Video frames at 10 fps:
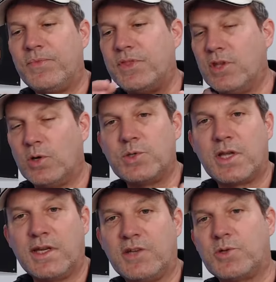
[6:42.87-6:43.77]
Those
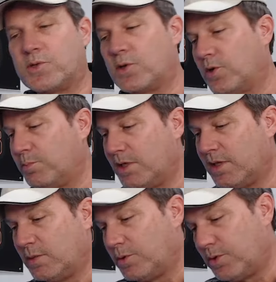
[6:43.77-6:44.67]
connections are going to be
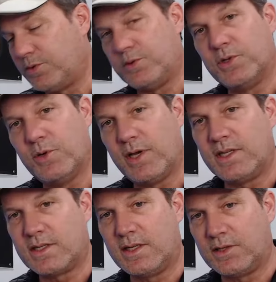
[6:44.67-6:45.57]
labeled on your new
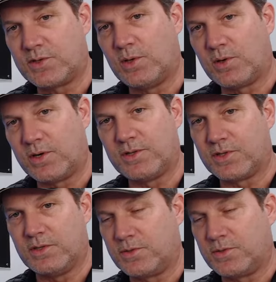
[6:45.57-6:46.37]
AC controller also.